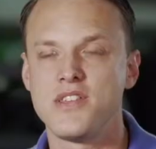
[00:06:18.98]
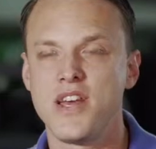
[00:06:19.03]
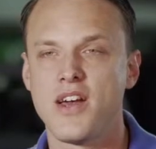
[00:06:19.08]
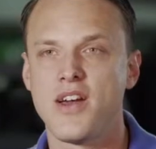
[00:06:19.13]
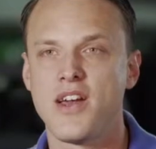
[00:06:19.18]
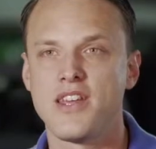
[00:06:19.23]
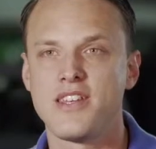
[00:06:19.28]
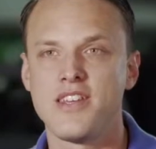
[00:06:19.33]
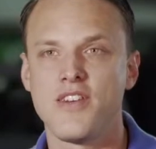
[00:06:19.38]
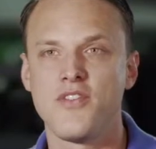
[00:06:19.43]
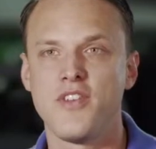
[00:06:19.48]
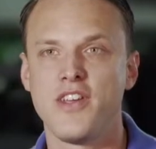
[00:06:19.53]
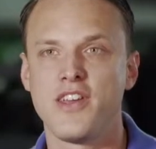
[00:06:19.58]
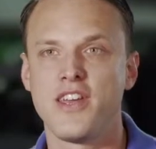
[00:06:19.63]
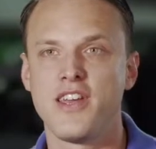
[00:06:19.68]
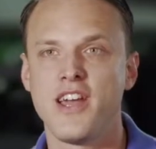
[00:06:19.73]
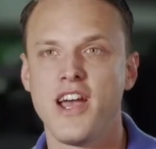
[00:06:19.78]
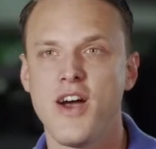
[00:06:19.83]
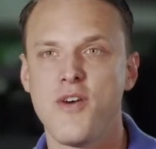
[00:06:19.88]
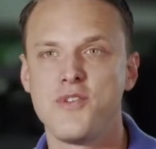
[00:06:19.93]
I
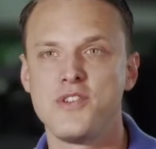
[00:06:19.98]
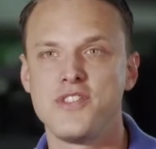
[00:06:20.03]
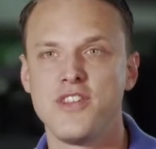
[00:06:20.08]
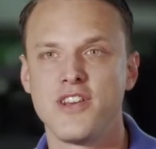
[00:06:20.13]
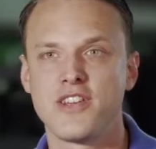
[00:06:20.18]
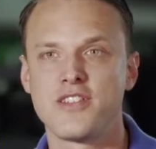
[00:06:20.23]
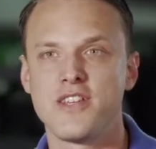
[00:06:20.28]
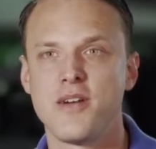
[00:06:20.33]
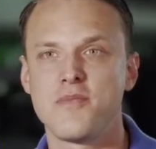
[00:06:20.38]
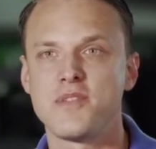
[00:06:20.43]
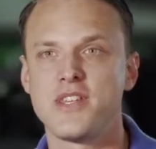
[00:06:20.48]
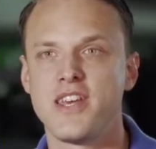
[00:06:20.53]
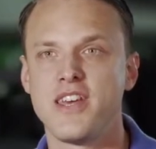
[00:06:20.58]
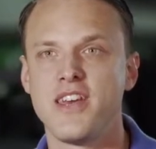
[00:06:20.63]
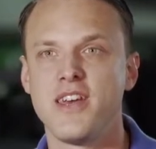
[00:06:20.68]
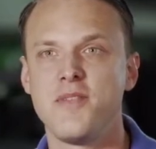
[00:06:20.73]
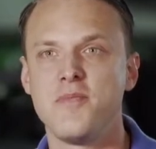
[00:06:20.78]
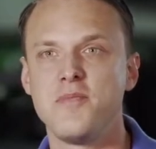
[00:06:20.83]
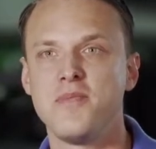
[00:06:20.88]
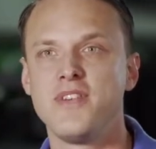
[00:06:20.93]
always looked up to
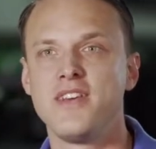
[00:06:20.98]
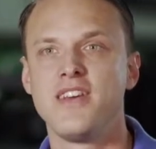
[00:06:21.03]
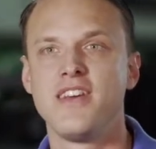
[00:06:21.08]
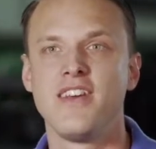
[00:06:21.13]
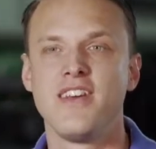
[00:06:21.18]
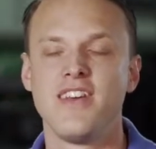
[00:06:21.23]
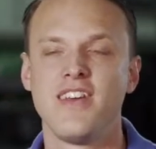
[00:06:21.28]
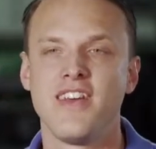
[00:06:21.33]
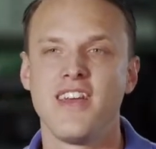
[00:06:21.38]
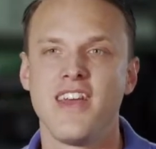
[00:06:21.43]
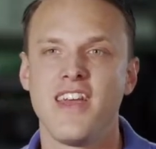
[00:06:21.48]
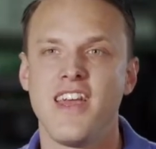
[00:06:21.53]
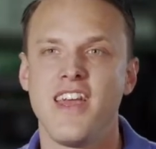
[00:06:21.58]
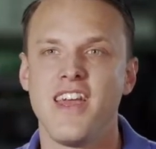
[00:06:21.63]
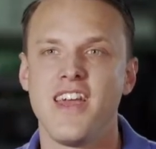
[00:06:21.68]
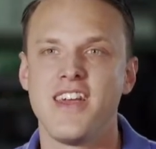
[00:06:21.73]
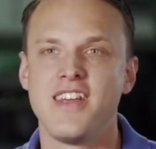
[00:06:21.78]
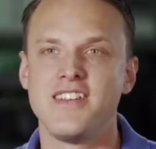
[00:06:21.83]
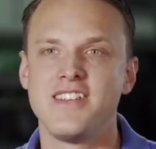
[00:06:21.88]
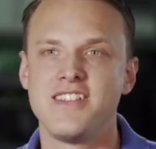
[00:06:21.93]
him,
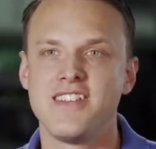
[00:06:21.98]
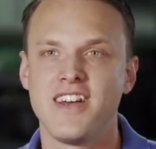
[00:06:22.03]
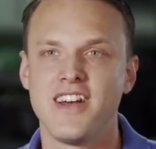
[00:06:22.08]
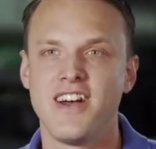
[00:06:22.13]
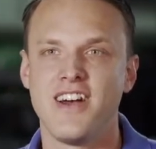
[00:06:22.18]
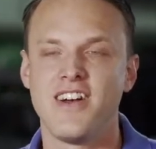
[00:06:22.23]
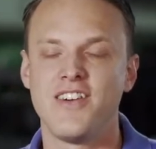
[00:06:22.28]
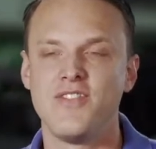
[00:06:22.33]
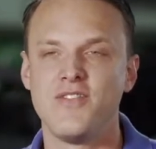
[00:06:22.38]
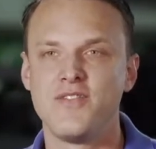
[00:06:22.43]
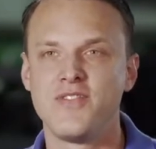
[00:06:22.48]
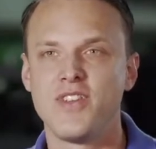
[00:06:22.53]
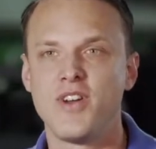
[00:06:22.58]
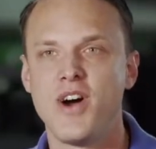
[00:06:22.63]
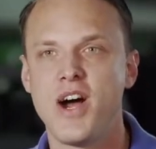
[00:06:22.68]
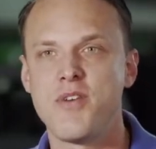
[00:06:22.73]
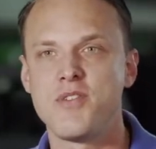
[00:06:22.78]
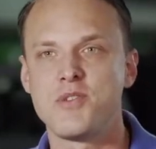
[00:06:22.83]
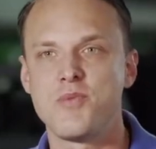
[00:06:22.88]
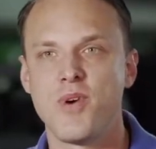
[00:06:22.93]
and I
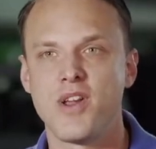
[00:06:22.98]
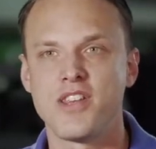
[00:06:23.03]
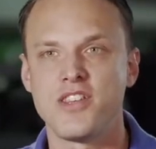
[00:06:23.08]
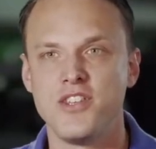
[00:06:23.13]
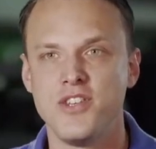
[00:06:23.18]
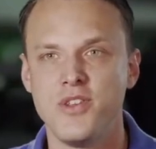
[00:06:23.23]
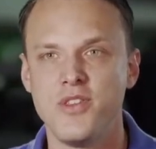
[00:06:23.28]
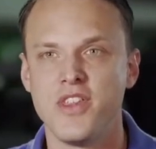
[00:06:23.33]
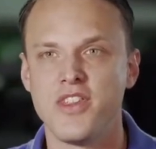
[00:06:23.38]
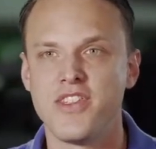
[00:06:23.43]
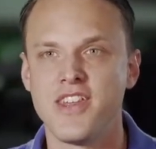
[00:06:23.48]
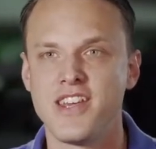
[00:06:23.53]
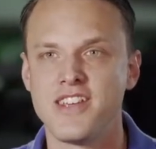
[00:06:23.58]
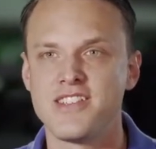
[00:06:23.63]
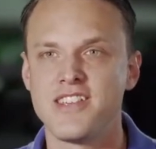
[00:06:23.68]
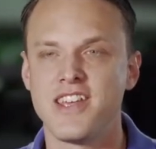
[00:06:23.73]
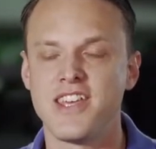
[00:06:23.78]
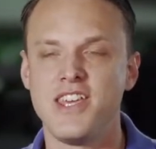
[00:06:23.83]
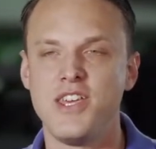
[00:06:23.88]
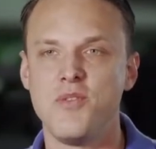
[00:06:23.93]
always wanted to do the
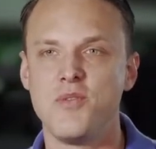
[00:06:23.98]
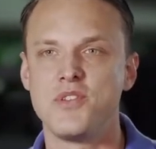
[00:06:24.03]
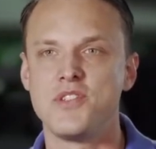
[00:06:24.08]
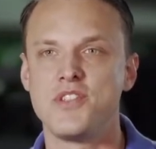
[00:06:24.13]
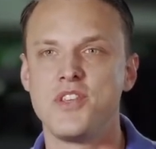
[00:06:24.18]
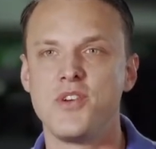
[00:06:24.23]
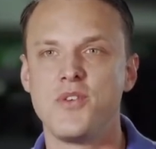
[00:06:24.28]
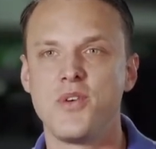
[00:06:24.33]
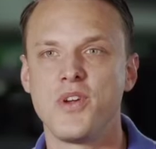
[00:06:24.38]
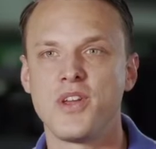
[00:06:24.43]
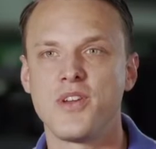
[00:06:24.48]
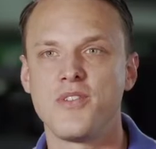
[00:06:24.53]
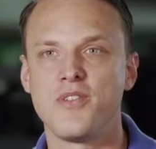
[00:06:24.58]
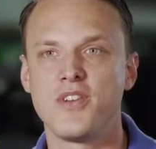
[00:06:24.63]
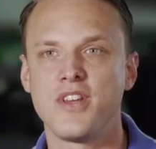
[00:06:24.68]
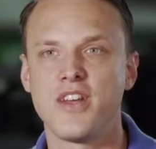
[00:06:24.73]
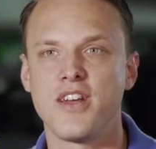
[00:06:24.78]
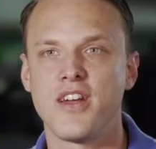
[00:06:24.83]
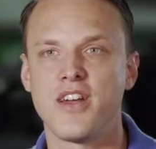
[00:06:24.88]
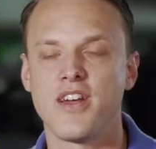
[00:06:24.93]
things that he was doing.
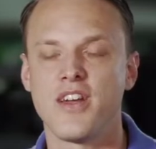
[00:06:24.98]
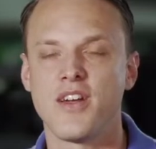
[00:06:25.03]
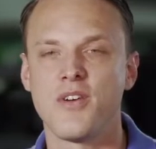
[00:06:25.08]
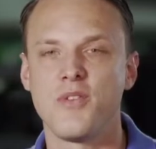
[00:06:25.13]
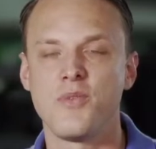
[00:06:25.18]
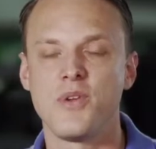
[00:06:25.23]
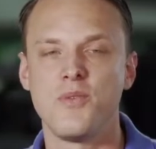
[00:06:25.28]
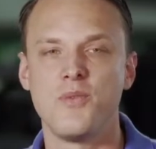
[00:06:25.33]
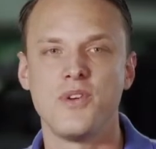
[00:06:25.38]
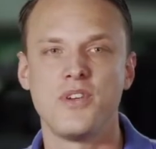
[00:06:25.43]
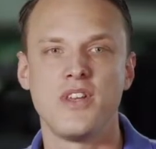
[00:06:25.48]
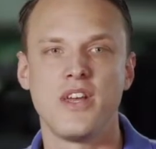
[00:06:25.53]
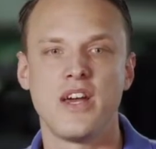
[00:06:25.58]
We would,